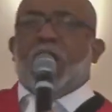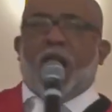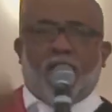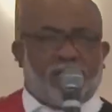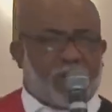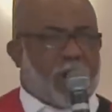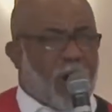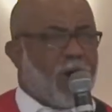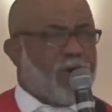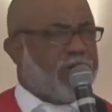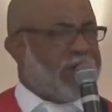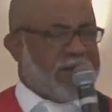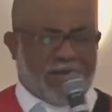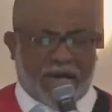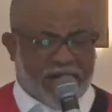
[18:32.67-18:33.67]
of
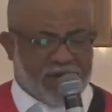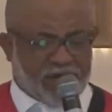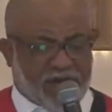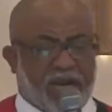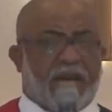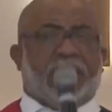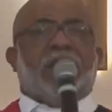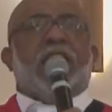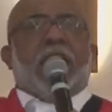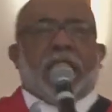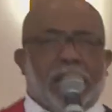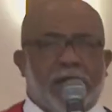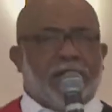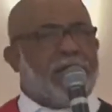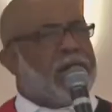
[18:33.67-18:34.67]
COVID 19
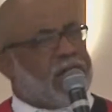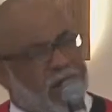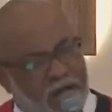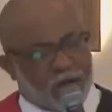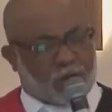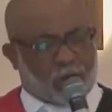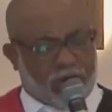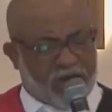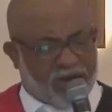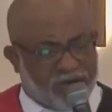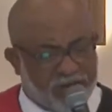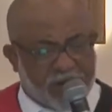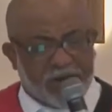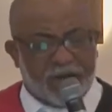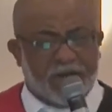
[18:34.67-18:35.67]
in the country
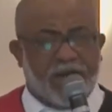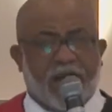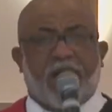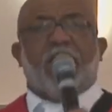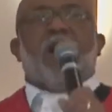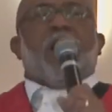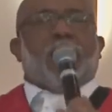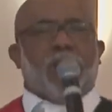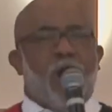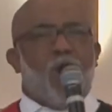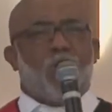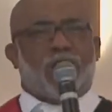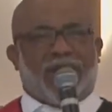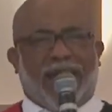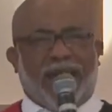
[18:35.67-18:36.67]
of India.
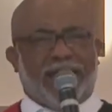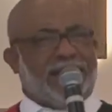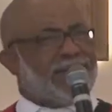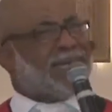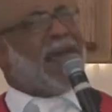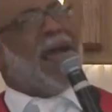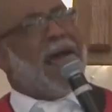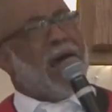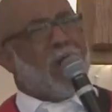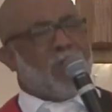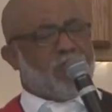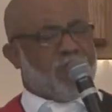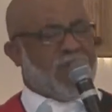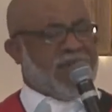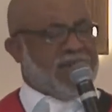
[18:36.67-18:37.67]
You can't tell
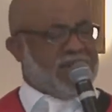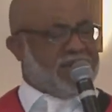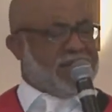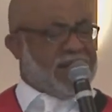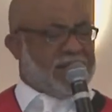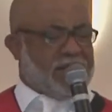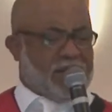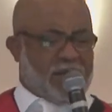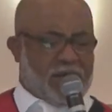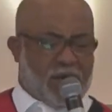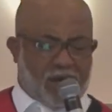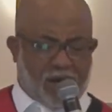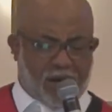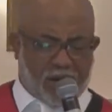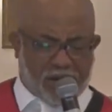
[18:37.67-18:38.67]
me that
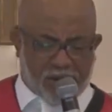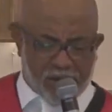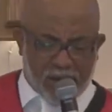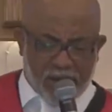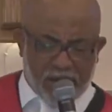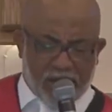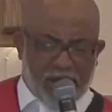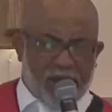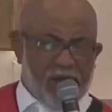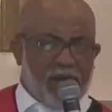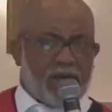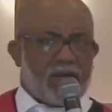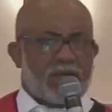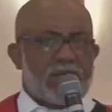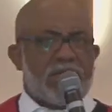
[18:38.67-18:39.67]
God
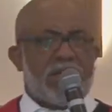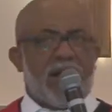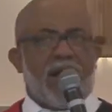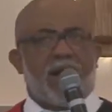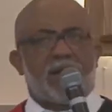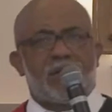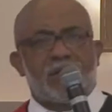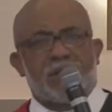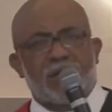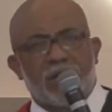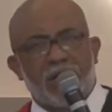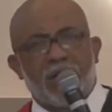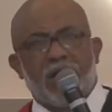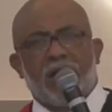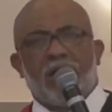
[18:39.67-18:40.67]
is not
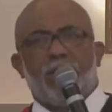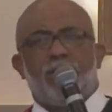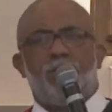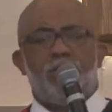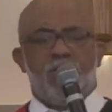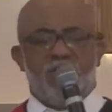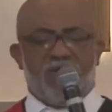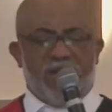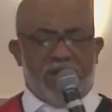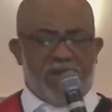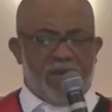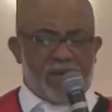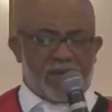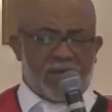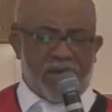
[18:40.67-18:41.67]
moving
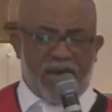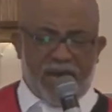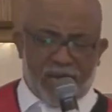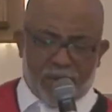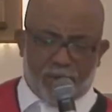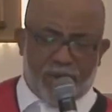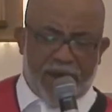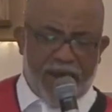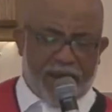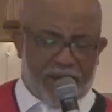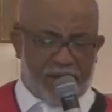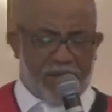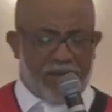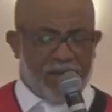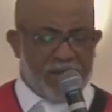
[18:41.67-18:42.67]
his hand
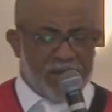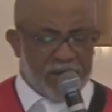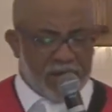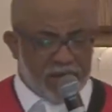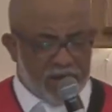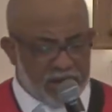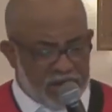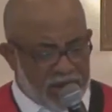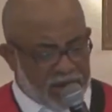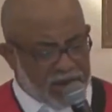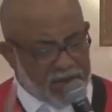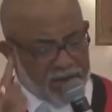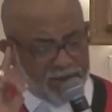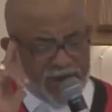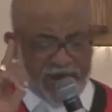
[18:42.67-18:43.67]
back that
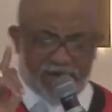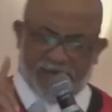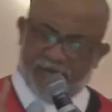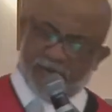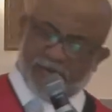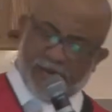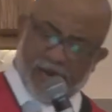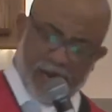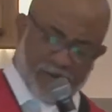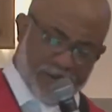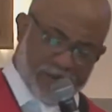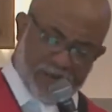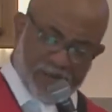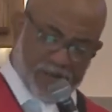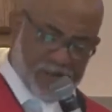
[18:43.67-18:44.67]
he might get our
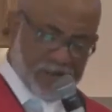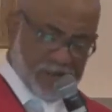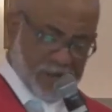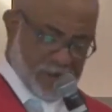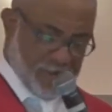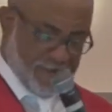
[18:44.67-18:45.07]
attention.